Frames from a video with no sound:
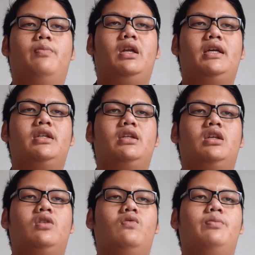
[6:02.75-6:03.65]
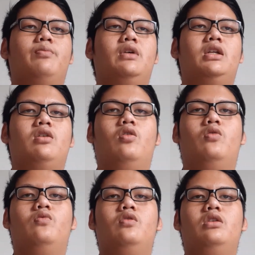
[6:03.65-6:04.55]
plant equipment or
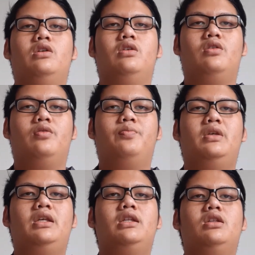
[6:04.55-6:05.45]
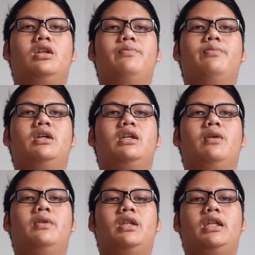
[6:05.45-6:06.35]
would occupy treatment
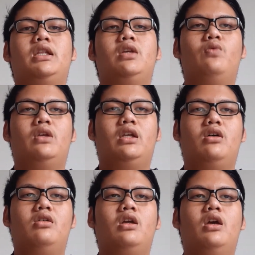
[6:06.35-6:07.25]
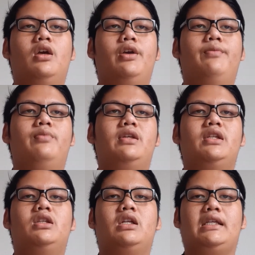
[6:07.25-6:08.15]
capacity without
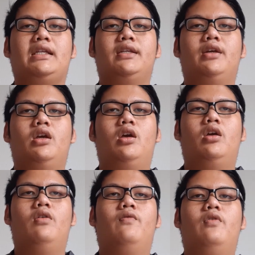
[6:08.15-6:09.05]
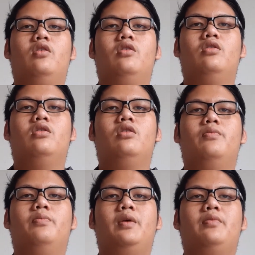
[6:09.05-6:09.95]
being treated.
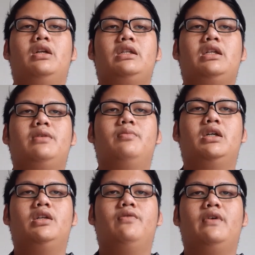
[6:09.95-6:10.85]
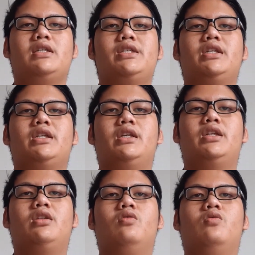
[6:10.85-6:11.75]
For primary treatment, the function
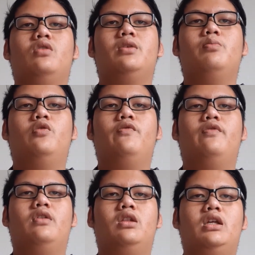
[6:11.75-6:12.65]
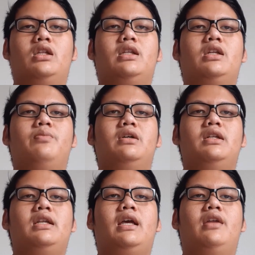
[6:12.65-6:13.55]
is to remove
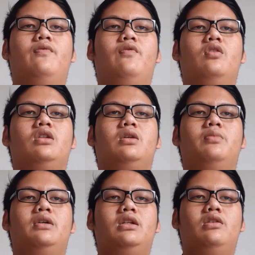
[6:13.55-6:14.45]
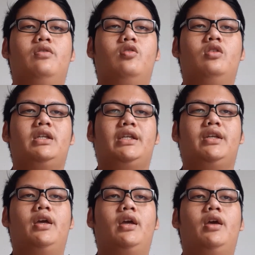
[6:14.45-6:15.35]
settable and floatable solid
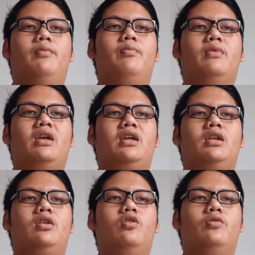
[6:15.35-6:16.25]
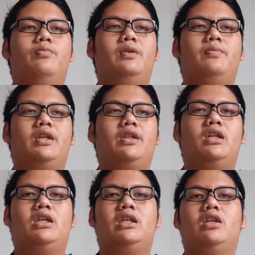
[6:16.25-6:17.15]
may not be
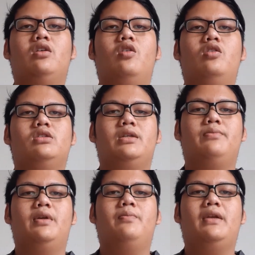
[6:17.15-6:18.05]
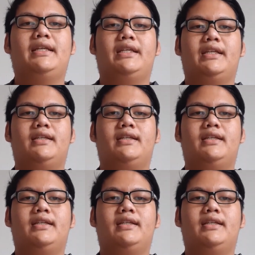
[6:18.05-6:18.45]
present in all treatment plants.